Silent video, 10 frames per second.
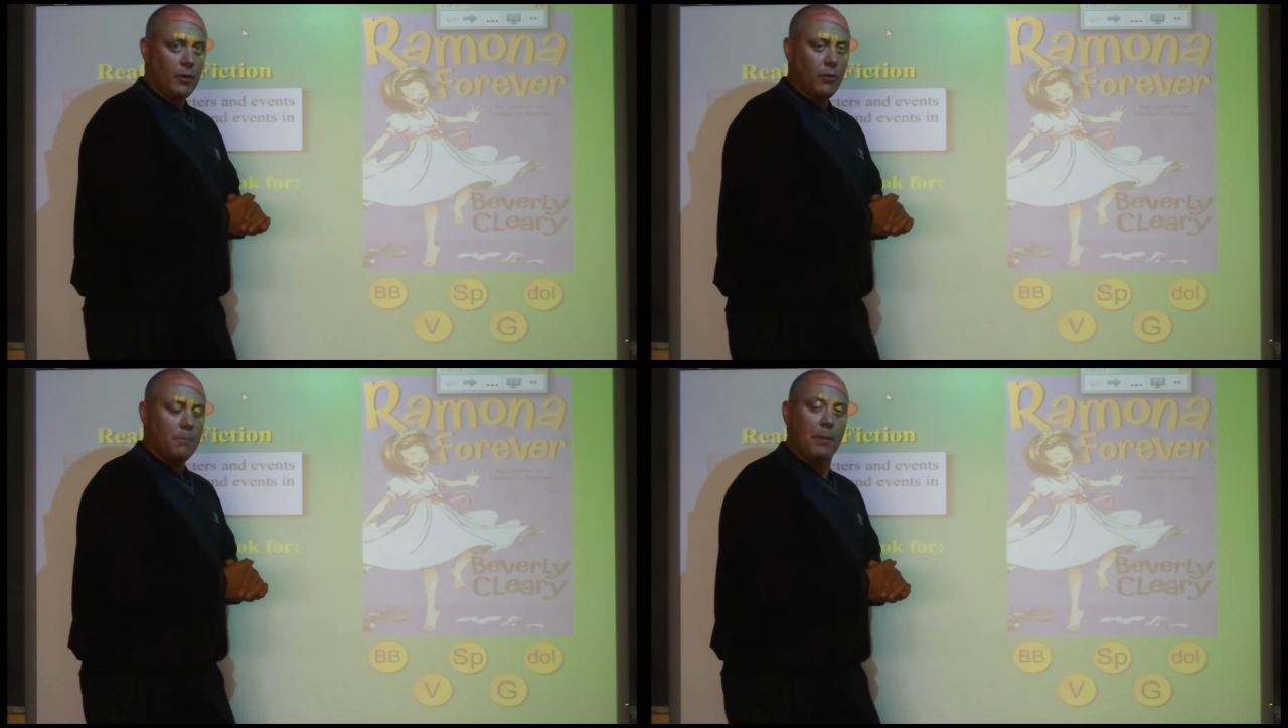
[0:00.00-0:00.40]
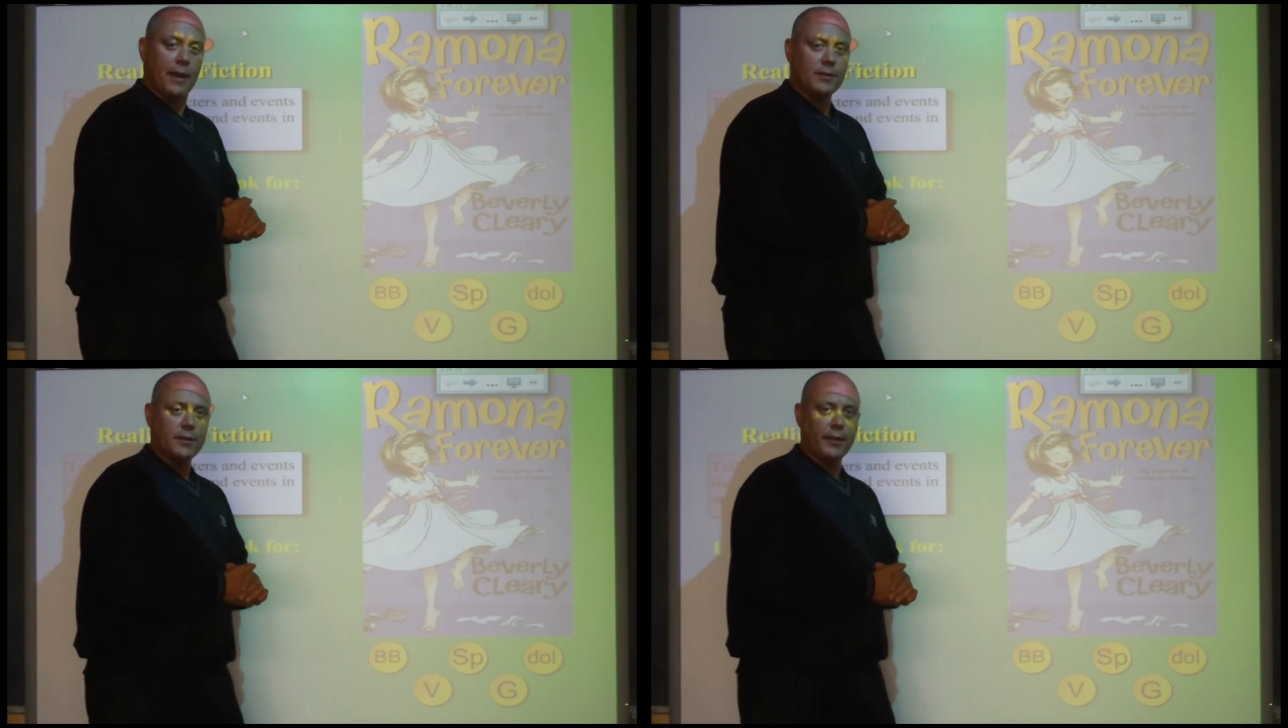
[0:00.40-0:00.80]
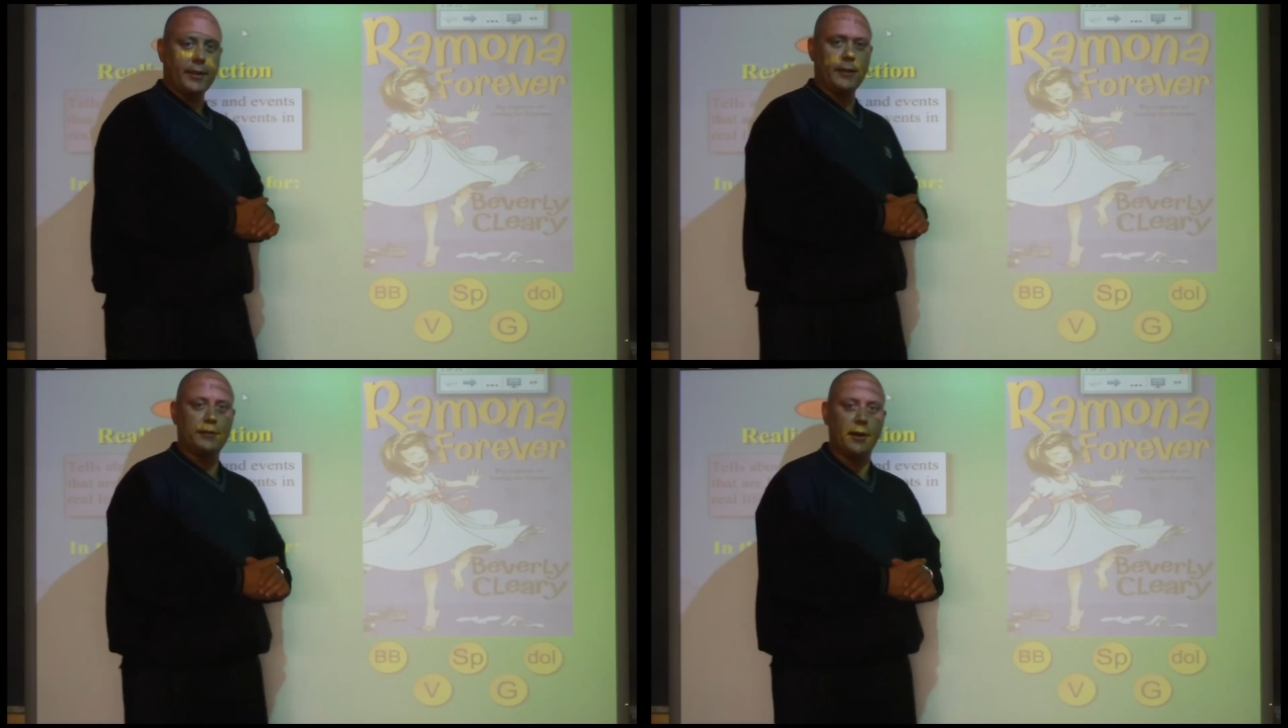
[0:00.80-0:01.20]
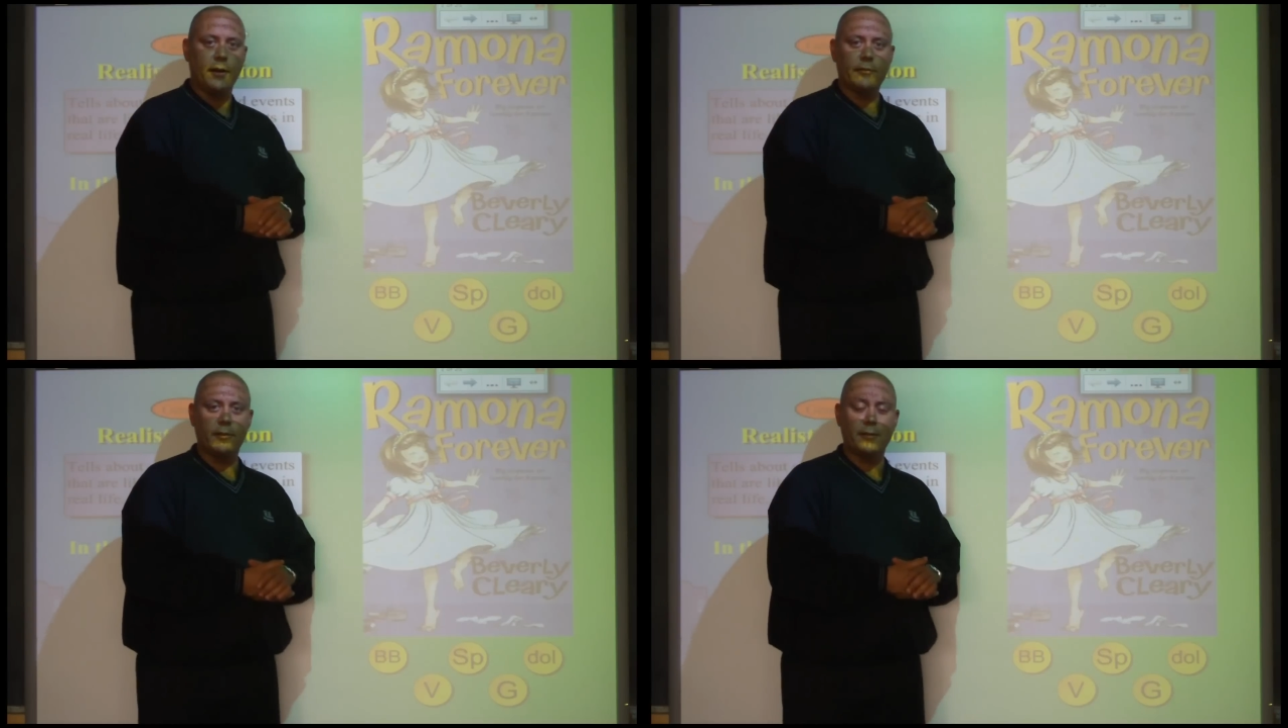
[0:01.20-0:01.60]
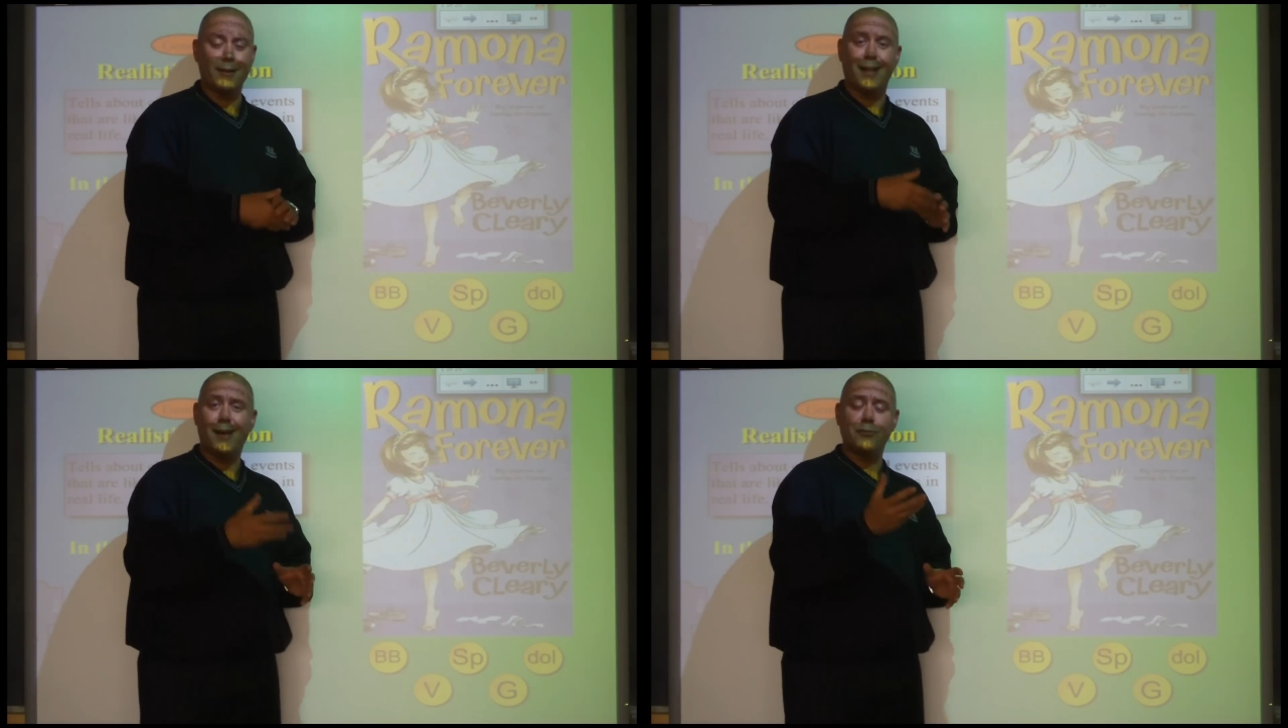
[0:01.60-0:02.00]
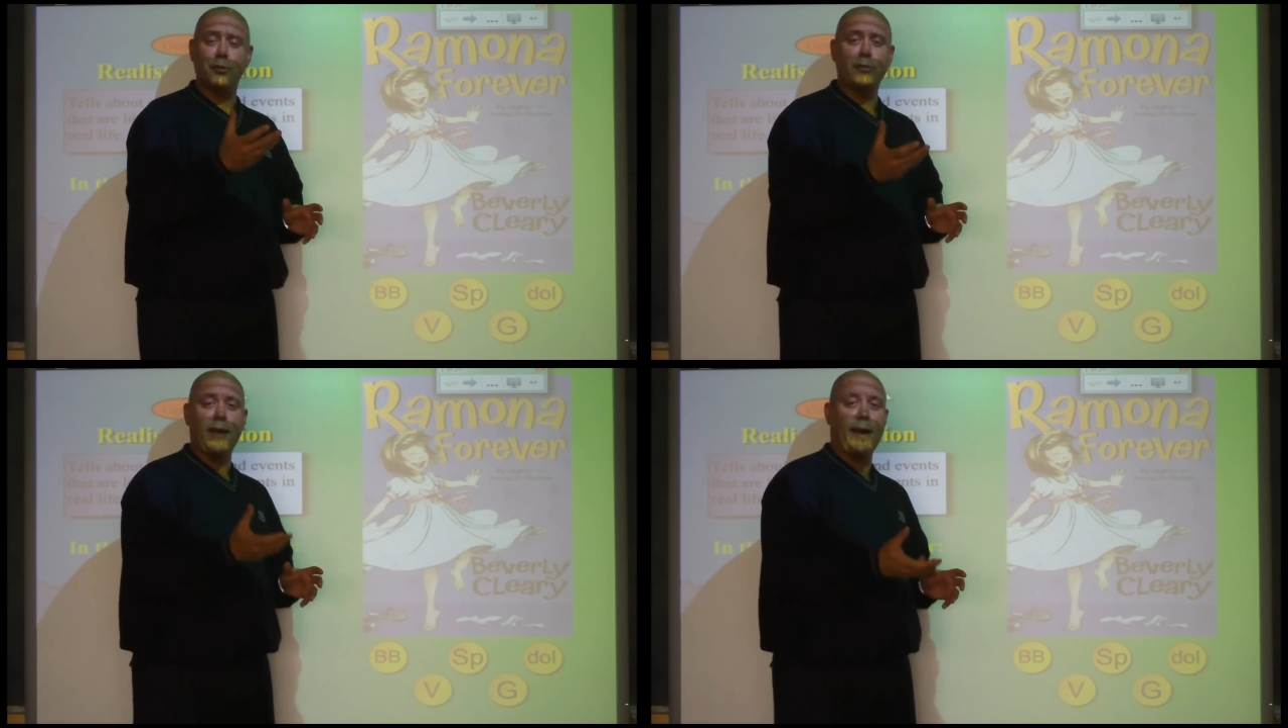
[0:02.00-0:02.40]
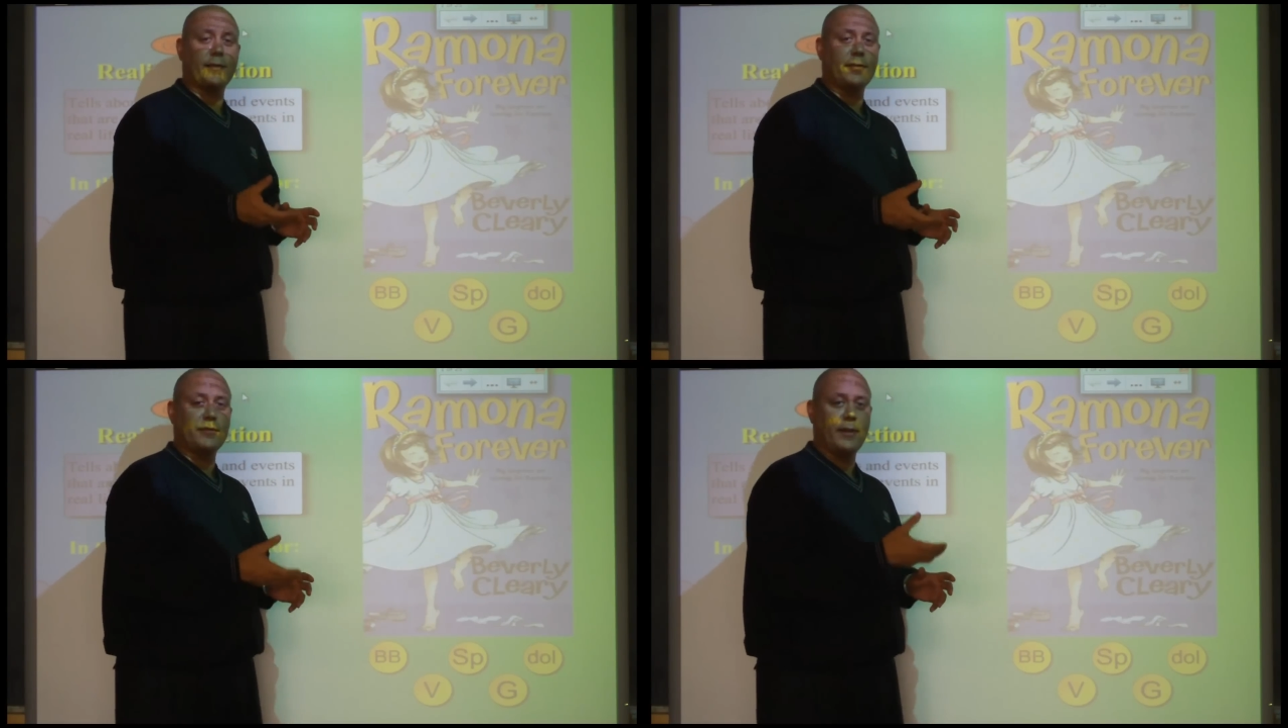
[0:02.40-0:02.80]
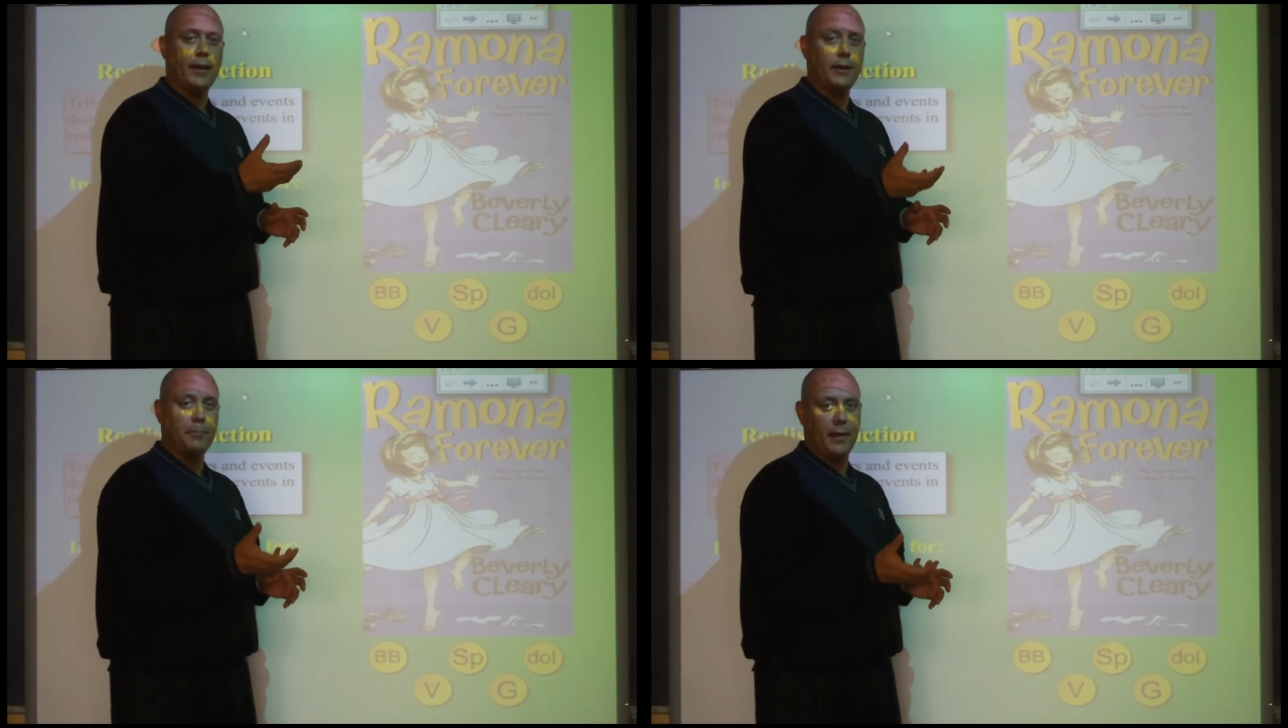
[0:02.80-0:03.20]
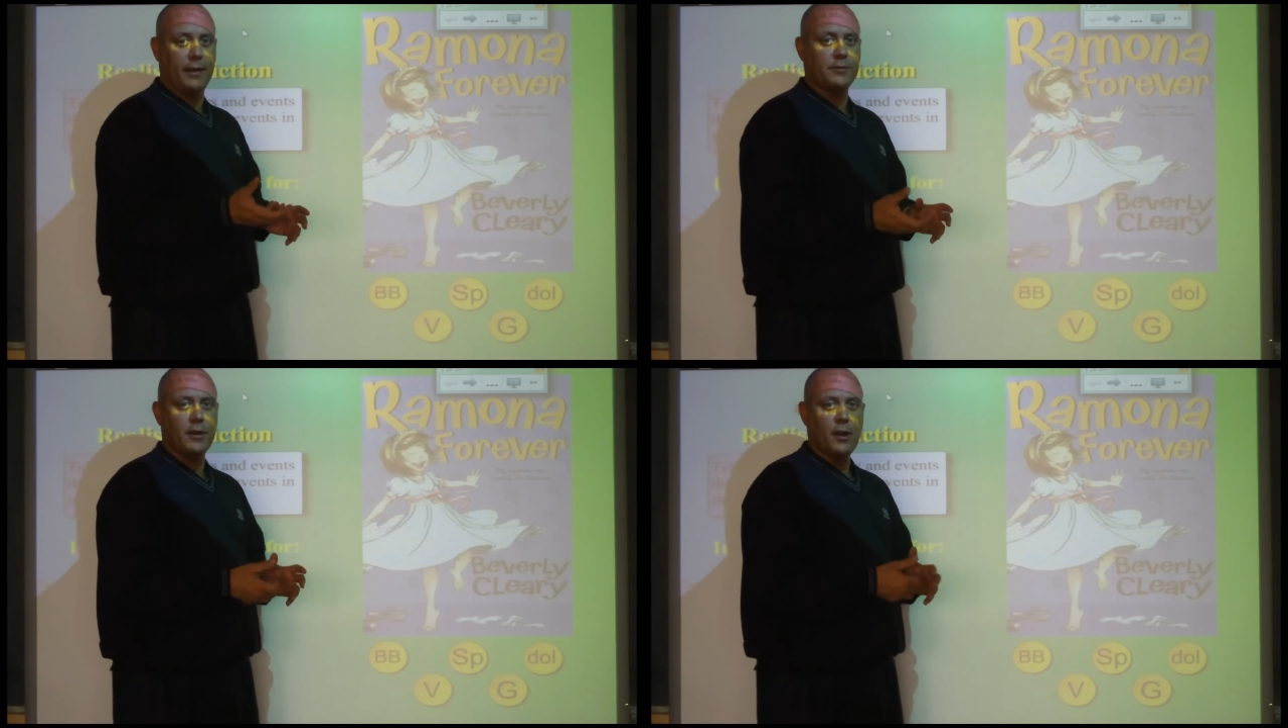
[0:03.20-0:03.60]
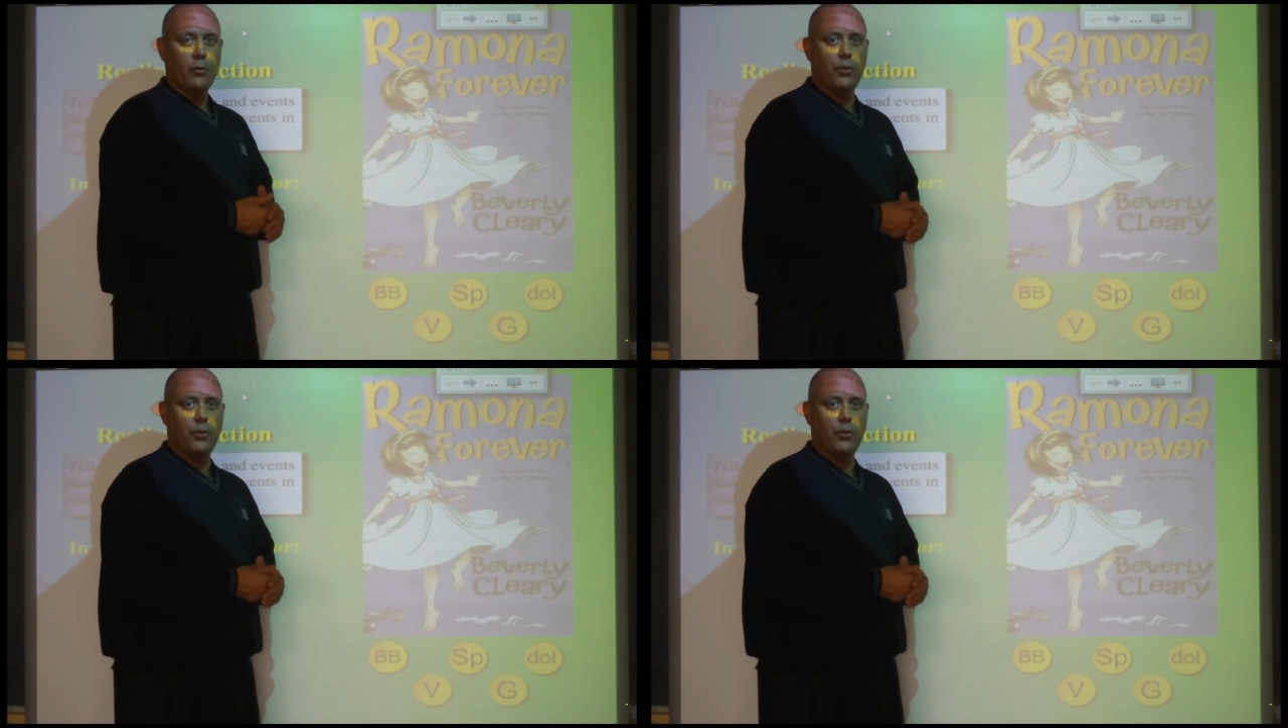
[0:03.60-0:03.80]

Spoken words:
What page linking does is it allows you to access any page